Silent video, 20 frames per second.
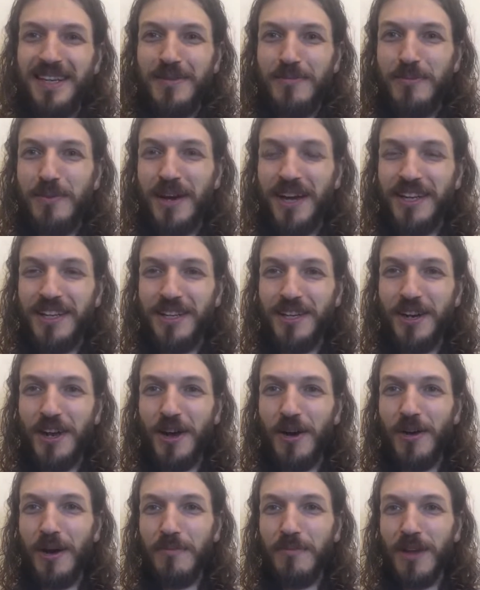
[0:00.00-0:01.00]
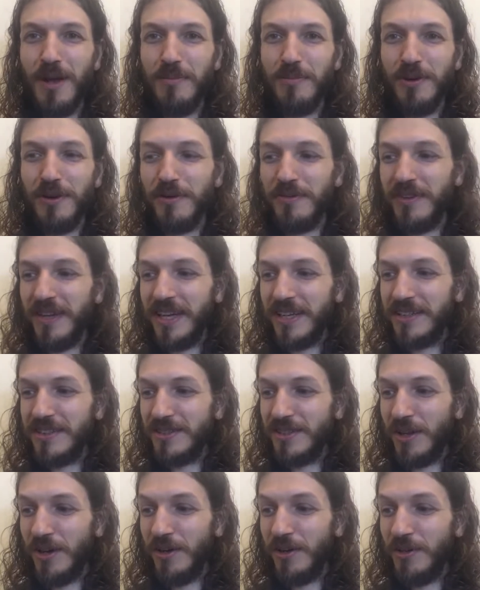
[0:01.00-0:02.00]
But I'm not perfect.
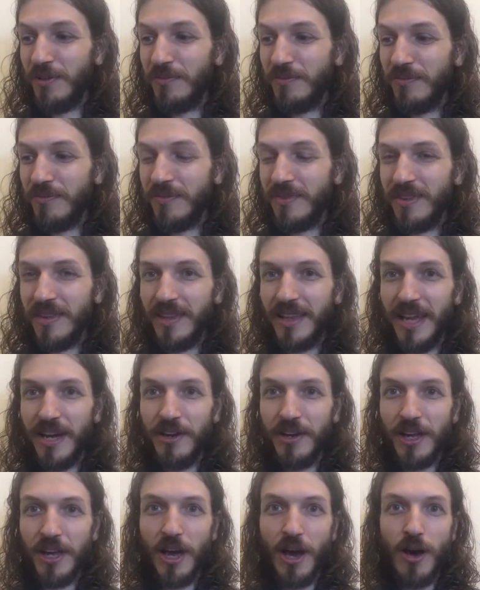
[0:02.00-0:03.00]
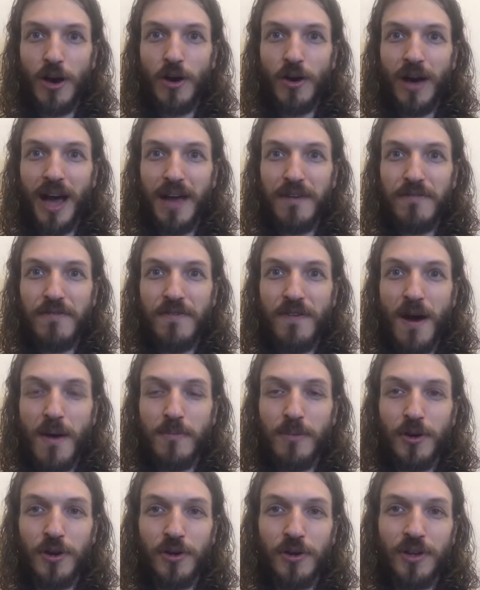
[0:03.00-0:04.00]
So there you go. I
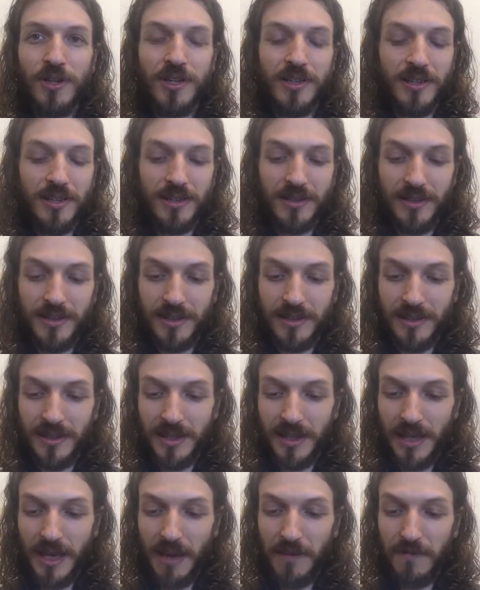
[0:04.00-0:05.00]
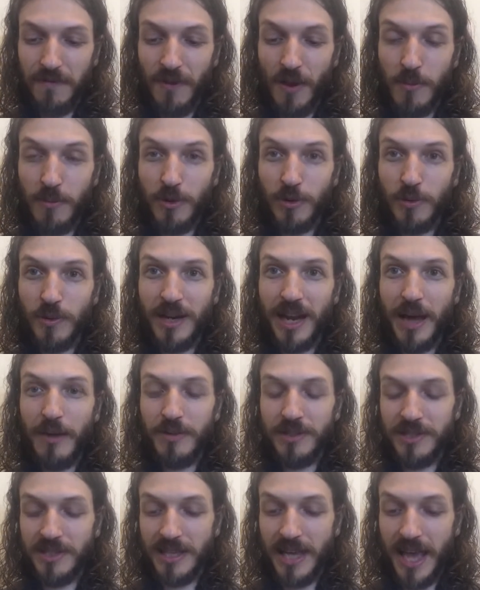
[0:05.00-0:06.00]
fumbled what I
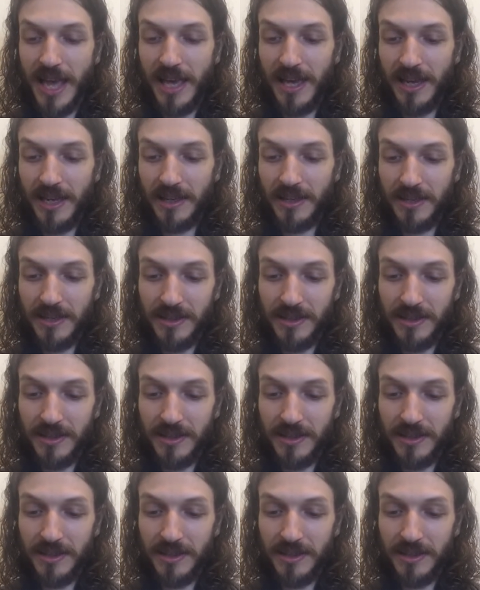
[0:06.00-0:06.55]
was saying.